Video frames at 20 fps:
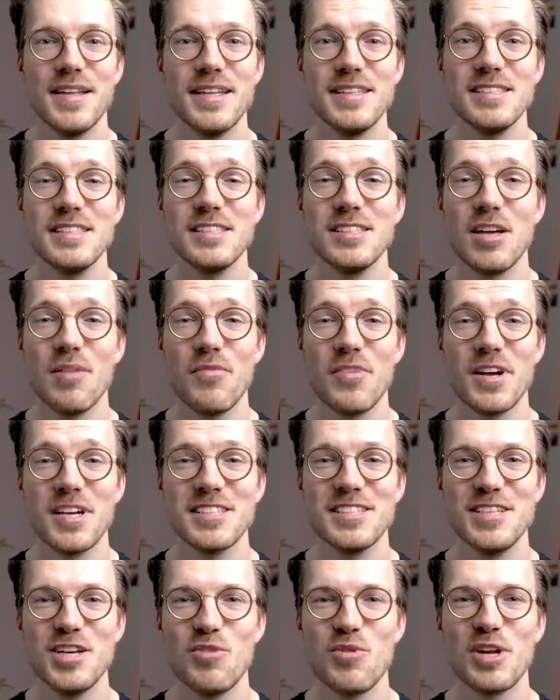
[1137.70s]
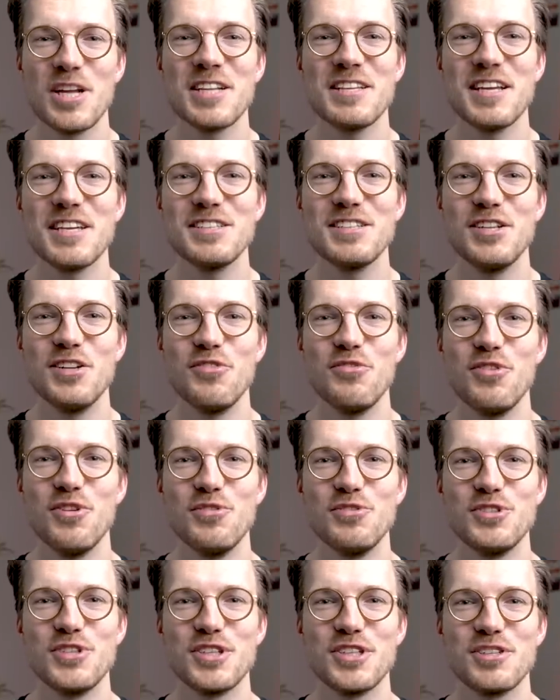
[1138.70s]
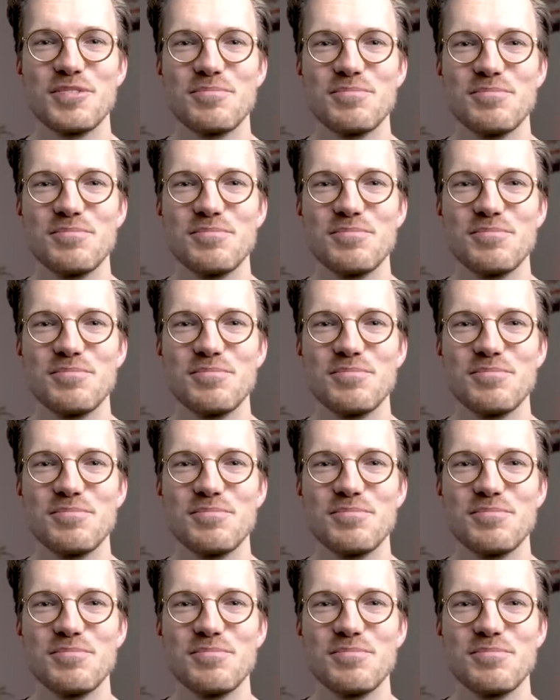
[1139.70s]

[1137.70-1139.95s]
This is something I still want to test in the future.